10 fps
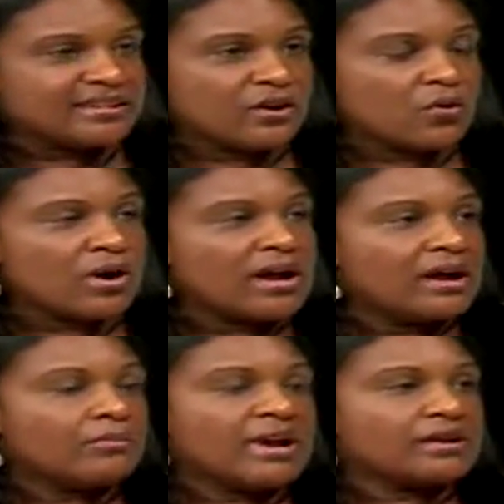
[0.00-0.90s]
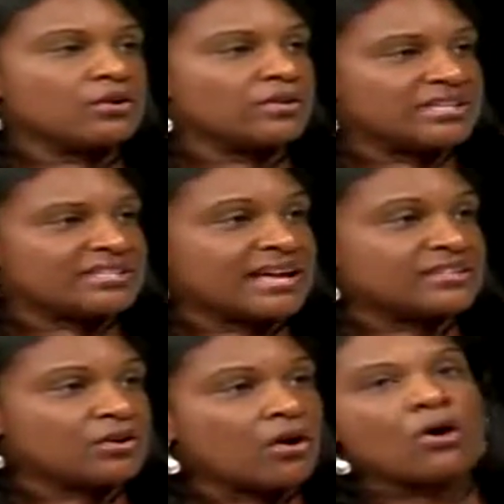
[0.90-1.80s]
so my goal is not
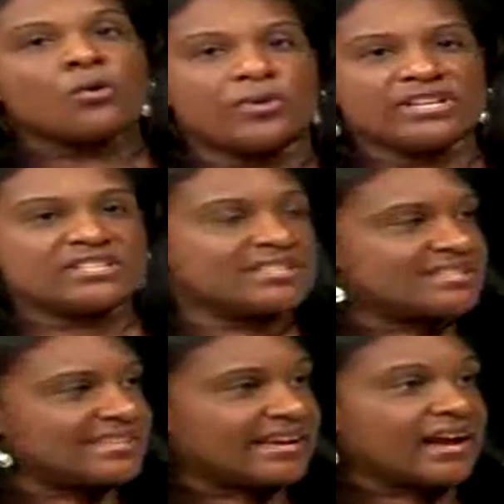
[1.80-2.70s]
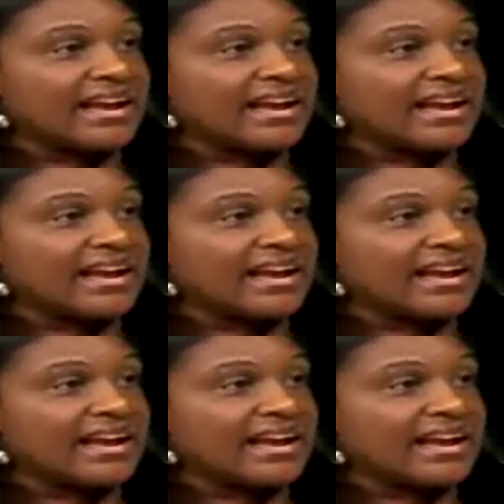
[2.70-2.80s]
to always just think